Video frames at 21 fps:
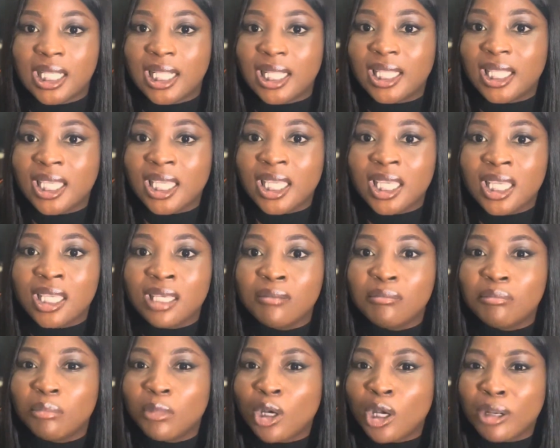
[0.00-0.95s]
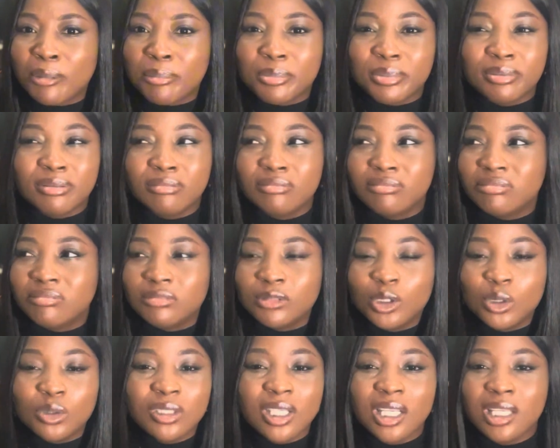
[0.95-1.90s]
Clean, mop.
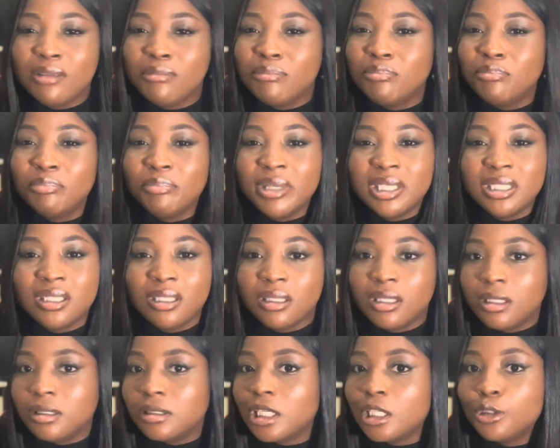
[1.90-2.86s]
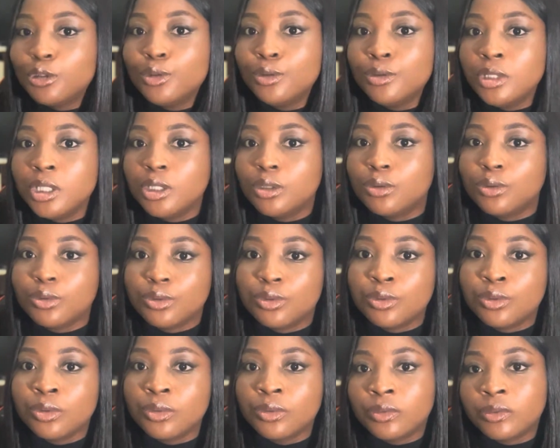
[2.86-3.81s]
Those are the basic things that you need to
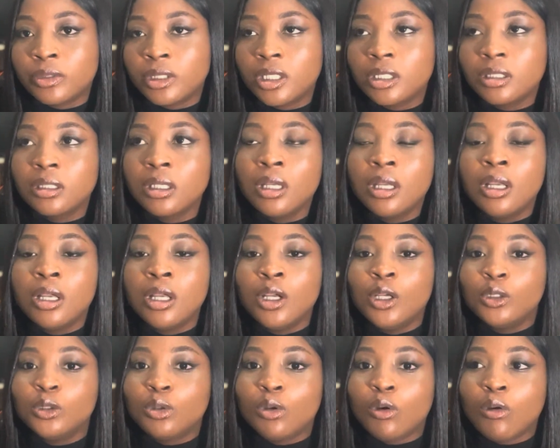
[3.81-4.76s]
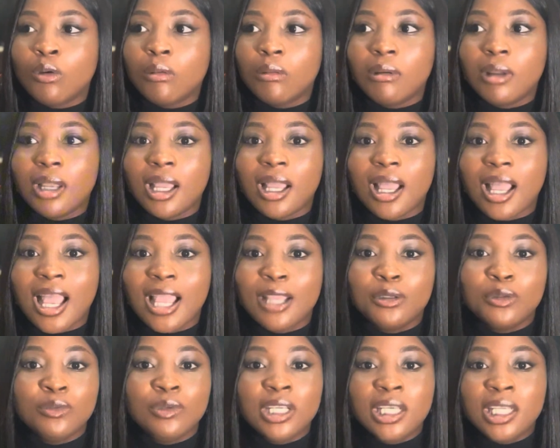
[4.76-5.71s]
do, right? So I
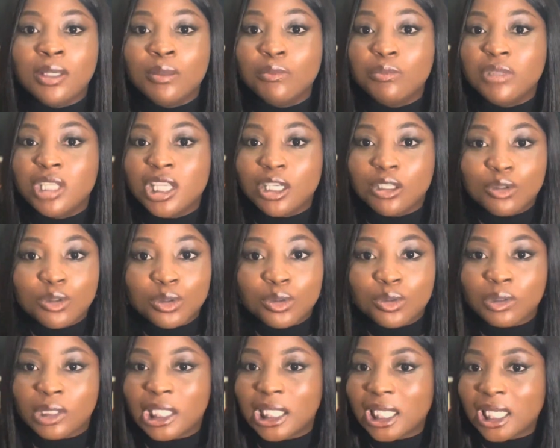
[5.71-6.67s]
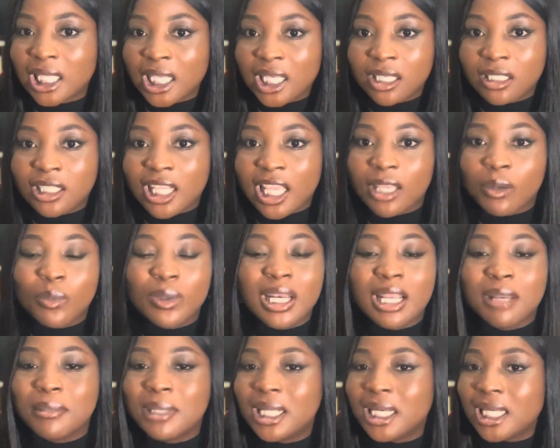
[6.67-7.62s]
don't really need you to clean. Like, when
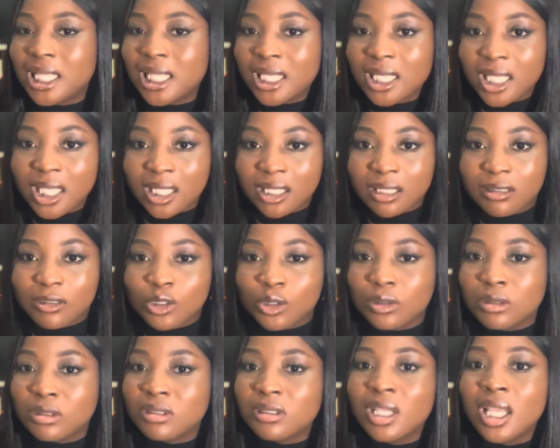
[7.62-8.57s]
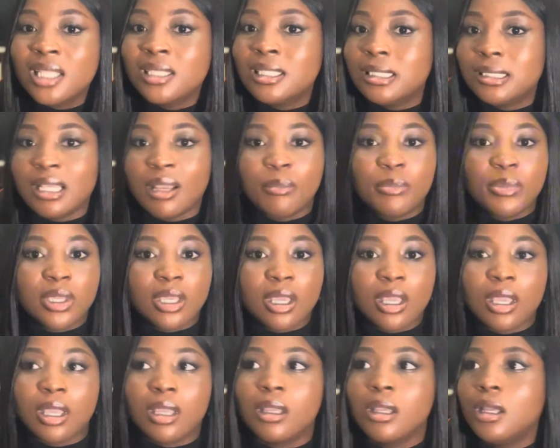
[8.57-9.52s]
I'm cleaning, just
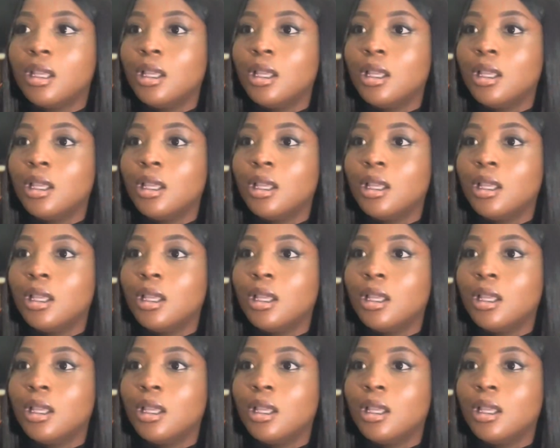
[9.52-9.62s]
disappear.